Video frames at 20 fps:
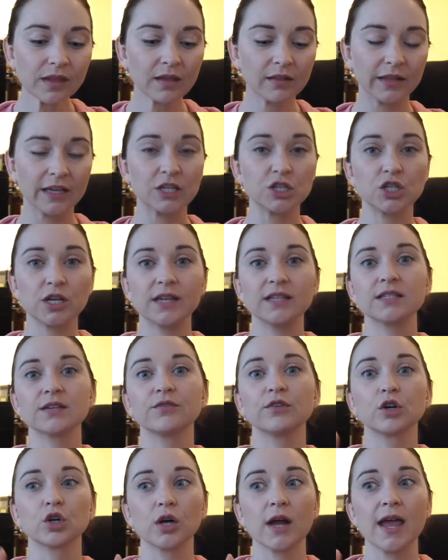like shades
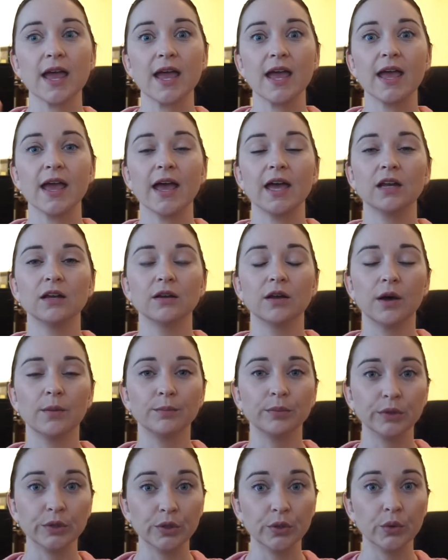of gray and
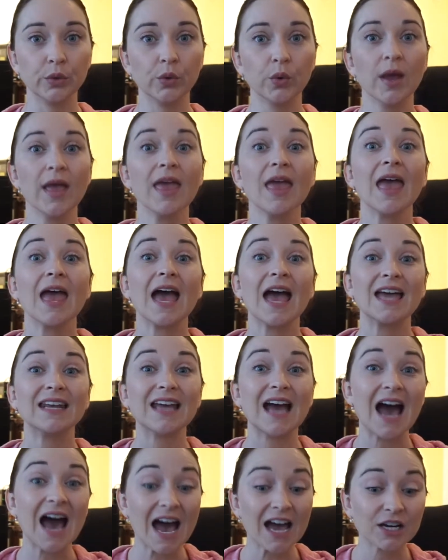blue.
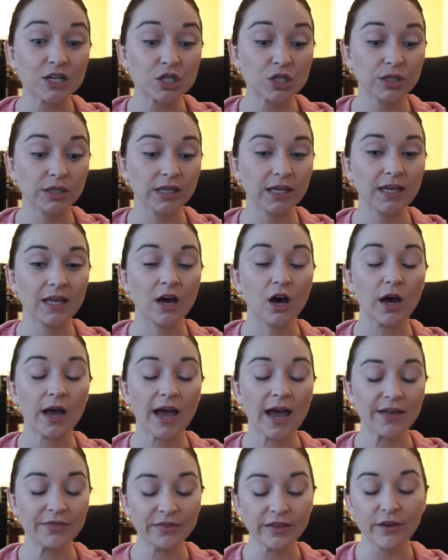And actually
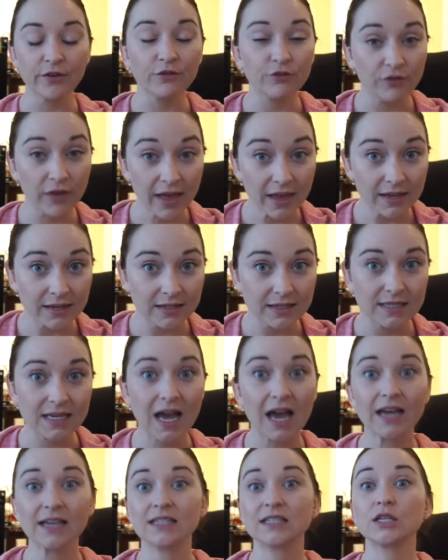at the event,
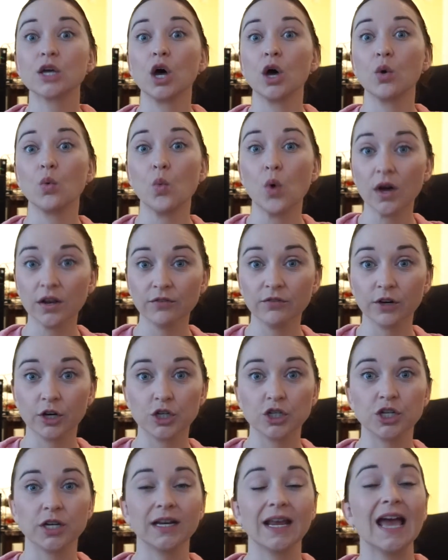I saw one
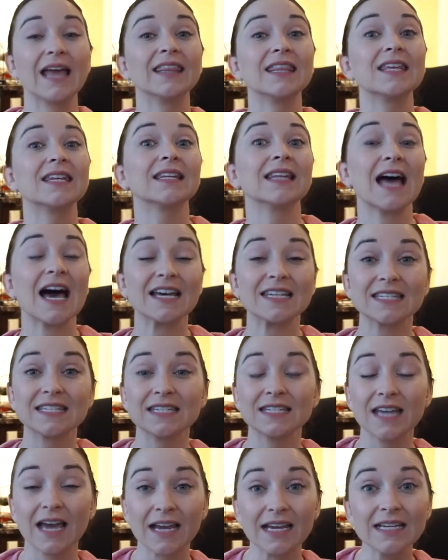version. And then last
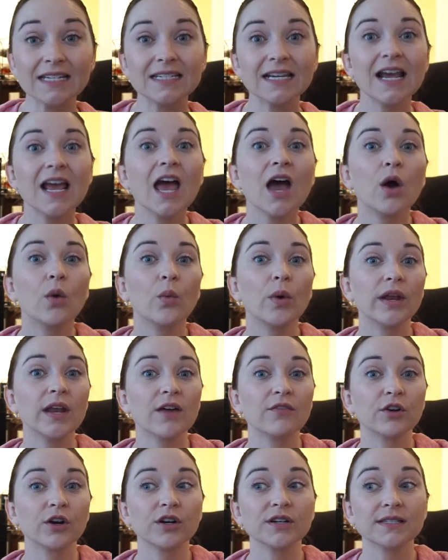night,
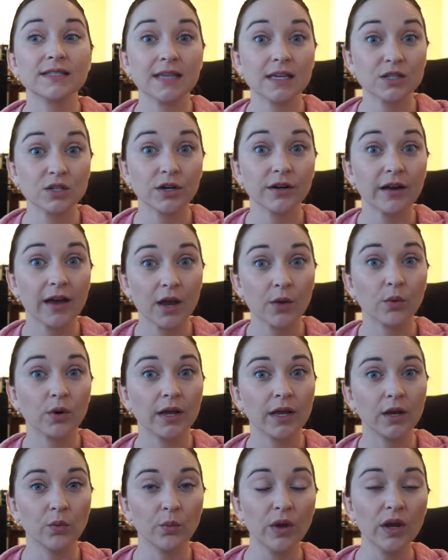whenever Cesar and I were
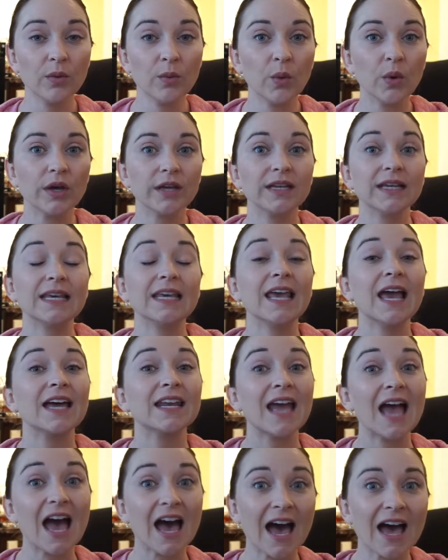in Wynwood, he
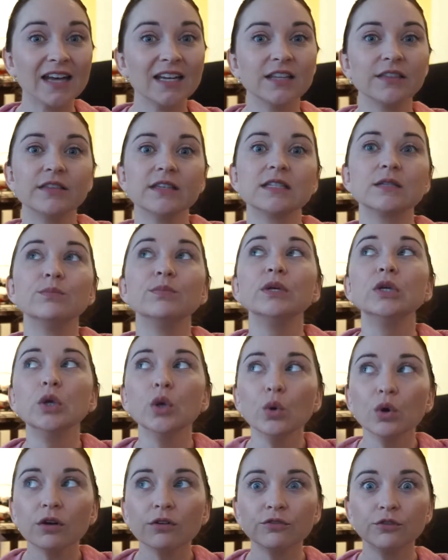had added this
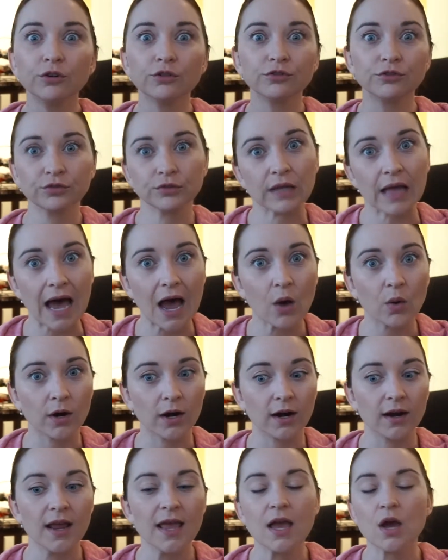beautiful
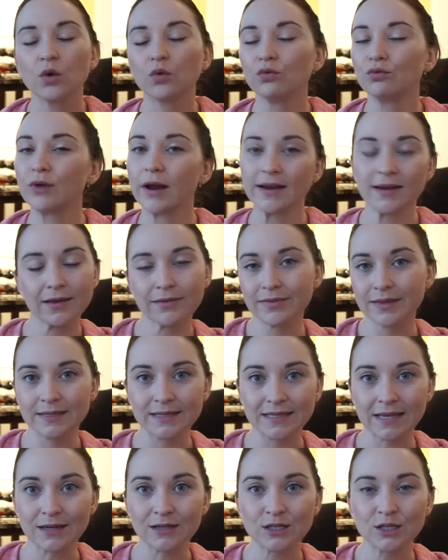flower right in the
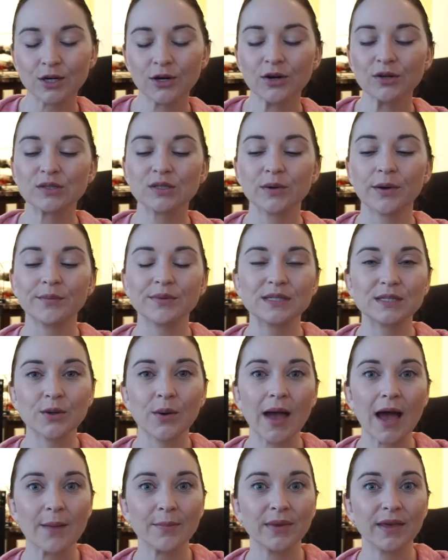center. So I was so
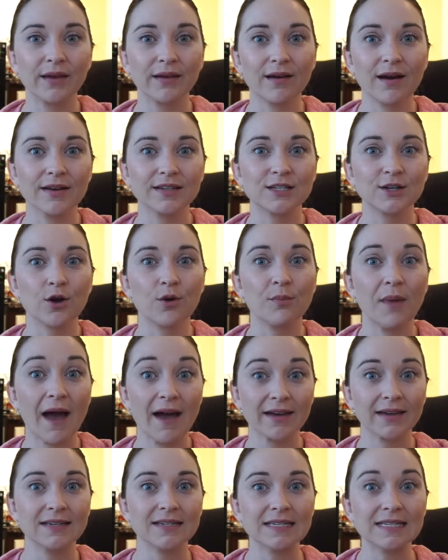happy I got to go
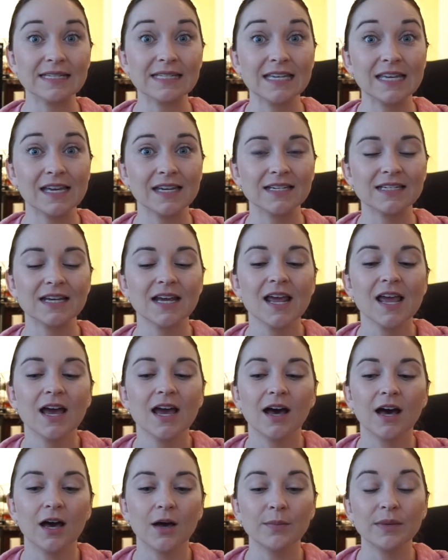back and see it
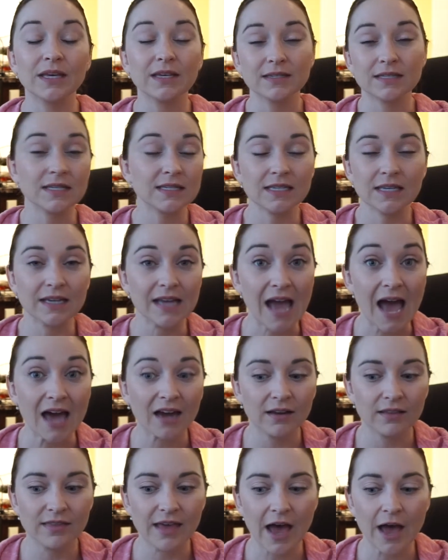because since he had
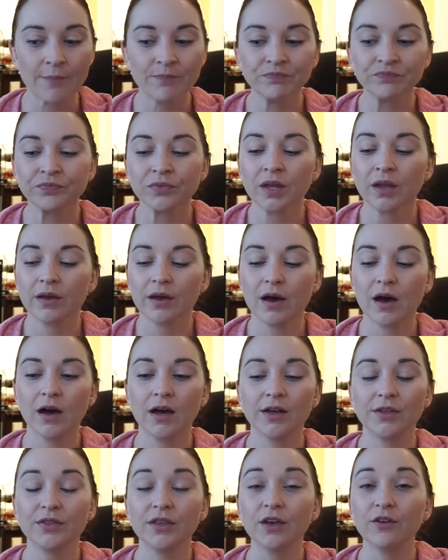added that.
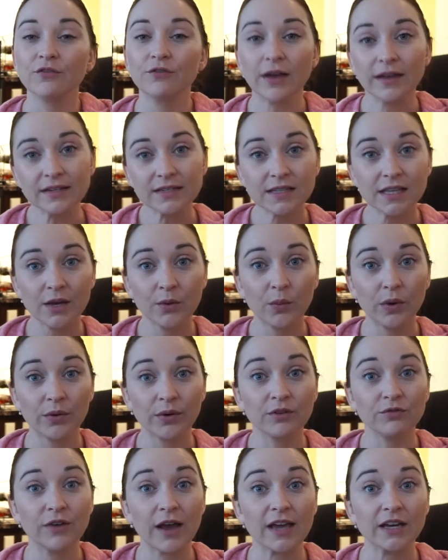The event that we were
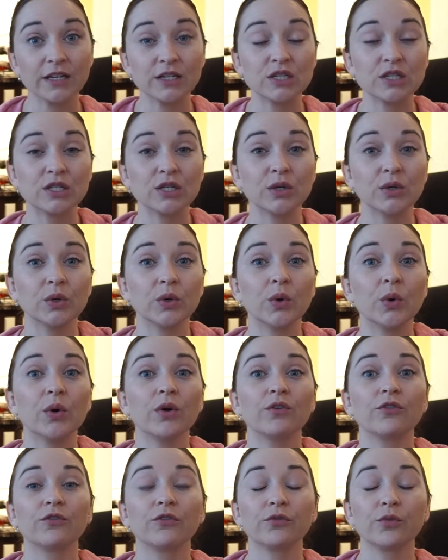invited
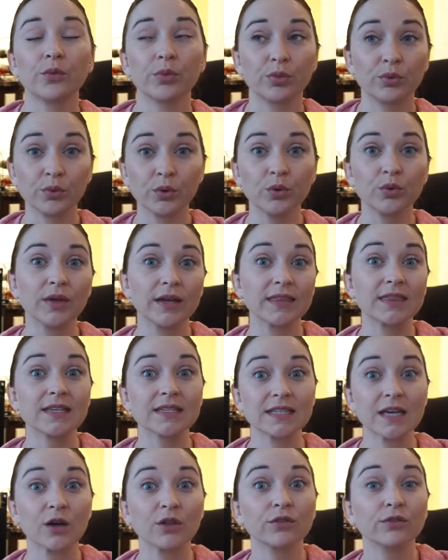to through like the
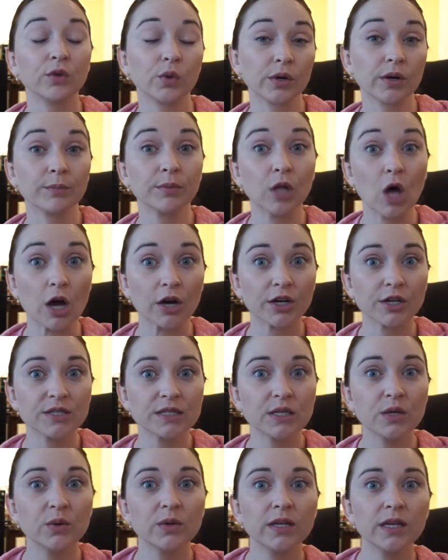South Florida
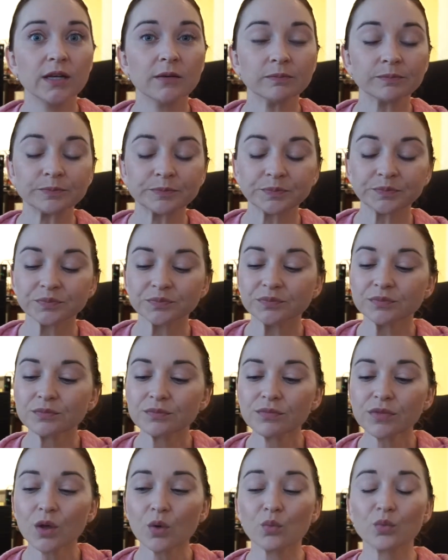Bloggers Union
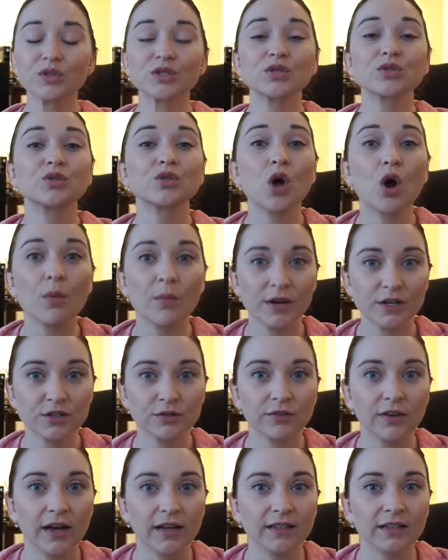was so much
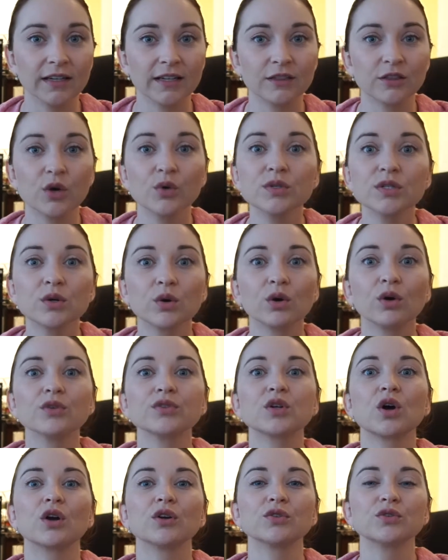fun. Like those
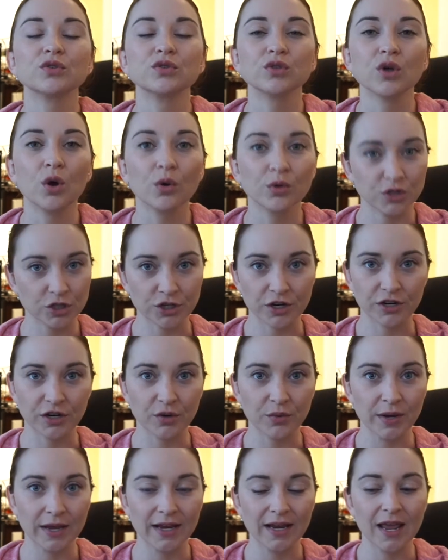girls are so
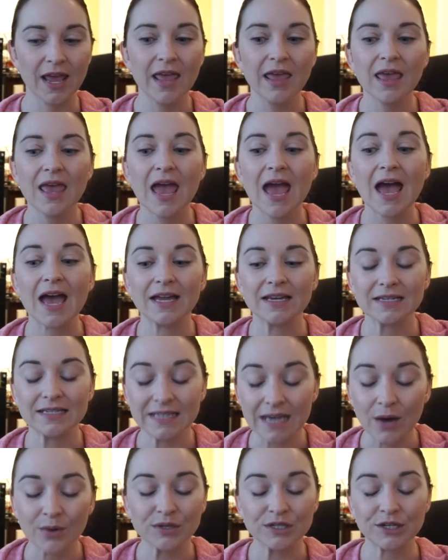genuine and
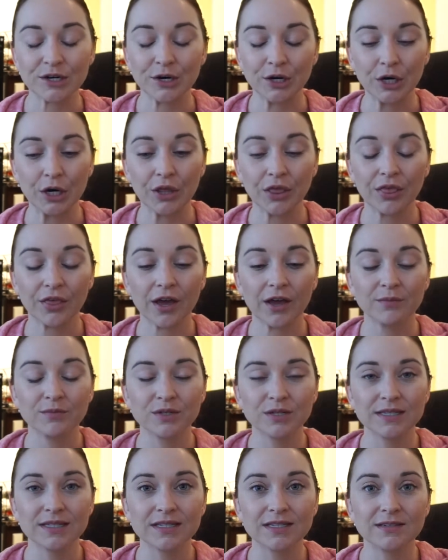down to earth. I'm
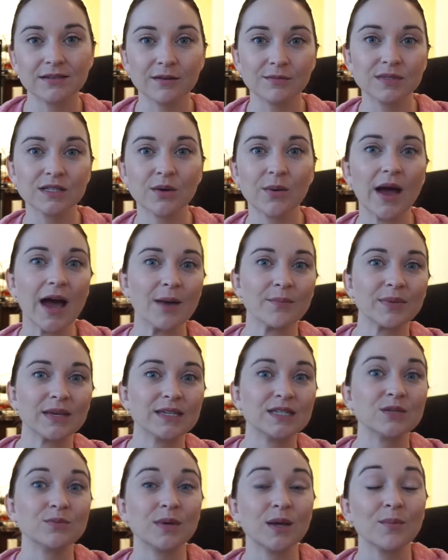so happy
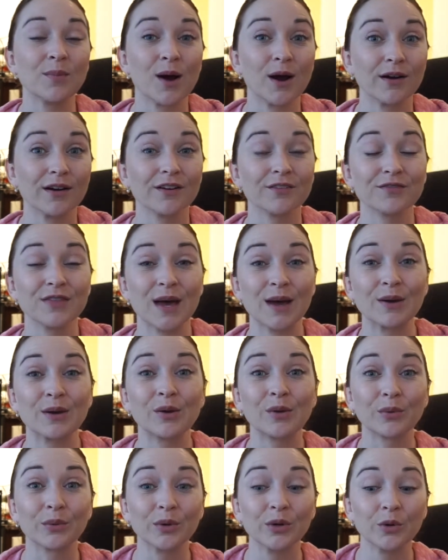to be a part of that
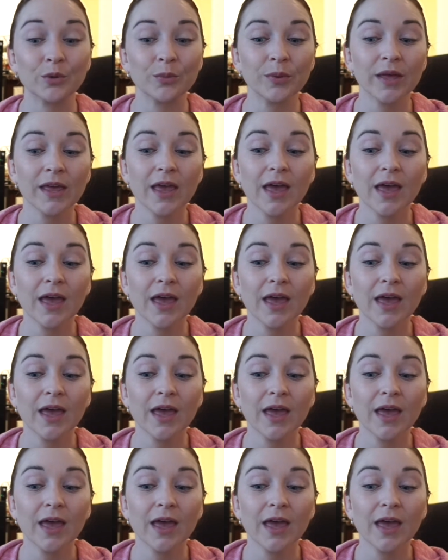group.